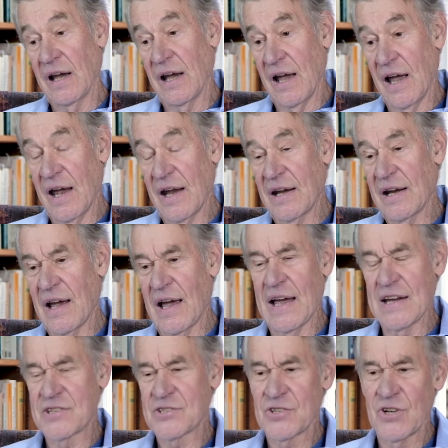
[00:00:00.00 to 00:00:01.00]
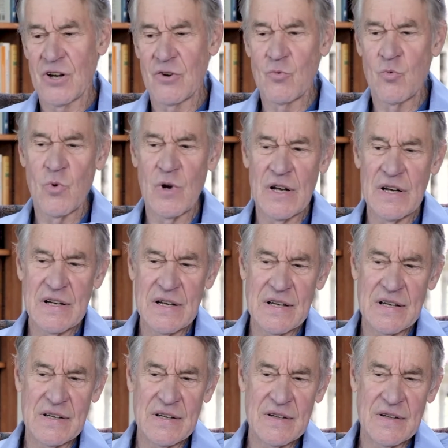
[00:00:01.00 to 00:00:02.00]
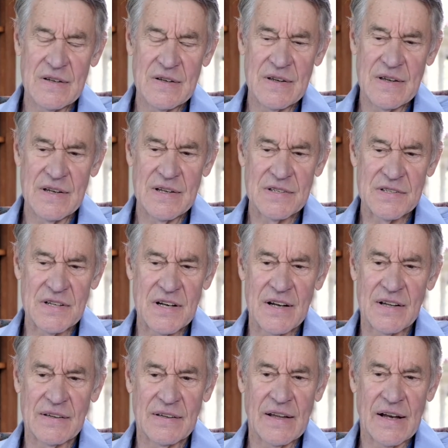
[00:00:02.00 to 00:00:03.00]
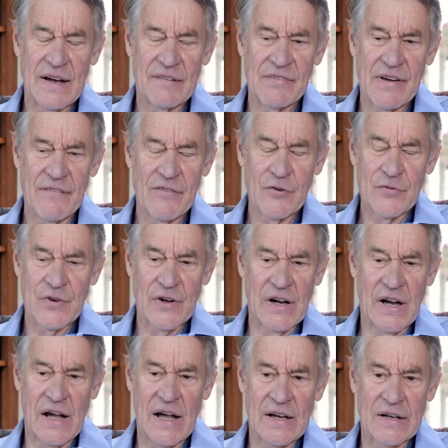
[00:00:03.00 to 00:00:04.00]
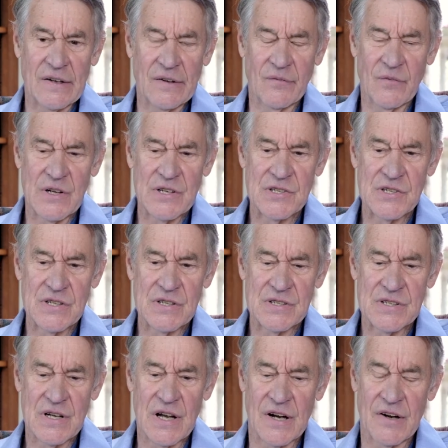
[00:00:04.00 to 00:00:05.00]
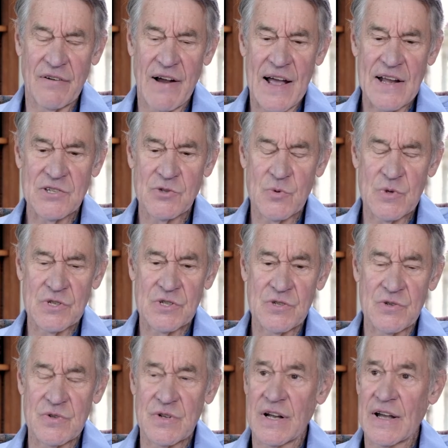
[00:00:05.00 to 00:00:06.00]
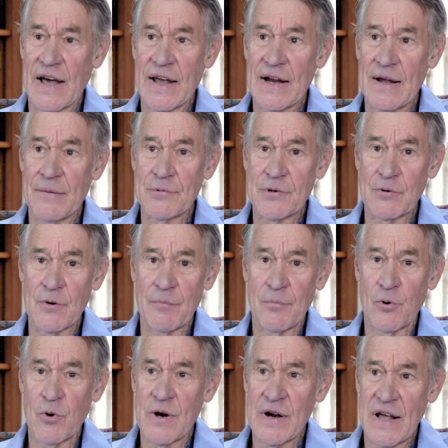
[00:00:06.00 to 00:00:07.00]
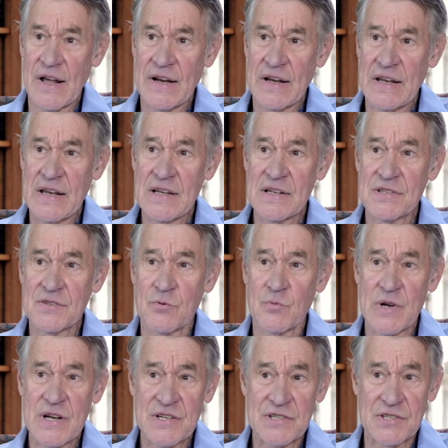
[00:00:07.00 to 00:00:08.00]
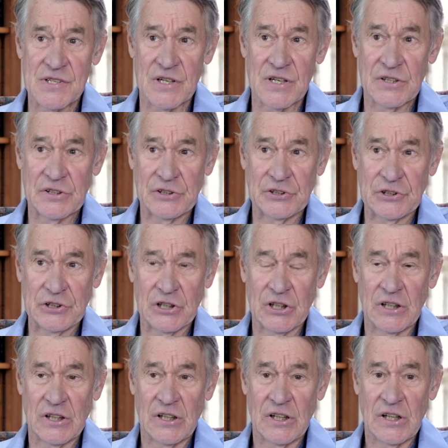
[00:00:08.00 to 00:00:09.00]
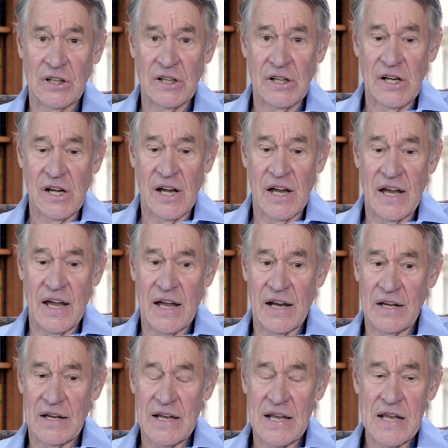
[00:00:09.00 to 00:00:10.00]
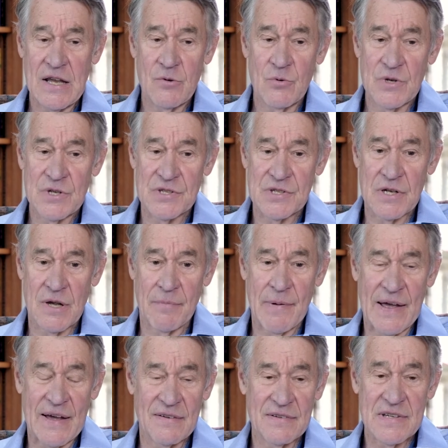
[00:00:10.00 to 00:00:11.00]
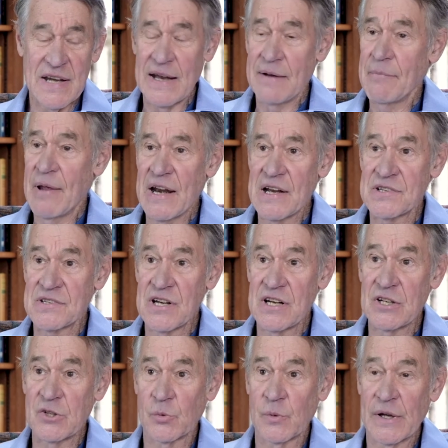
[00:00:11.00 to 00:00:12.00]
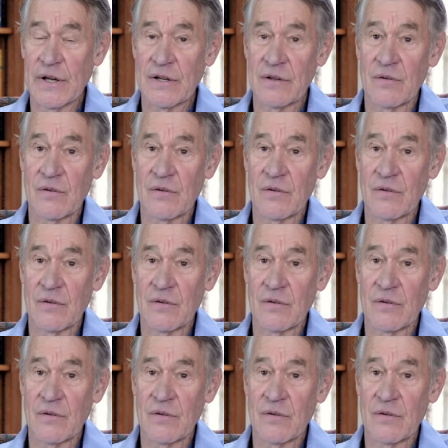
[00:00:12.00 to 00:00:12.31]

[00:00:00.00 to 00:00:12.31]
And I saw one incident that I've never forgotten, which is a graduate student got up to report on his research, and he was about 10 minutes into it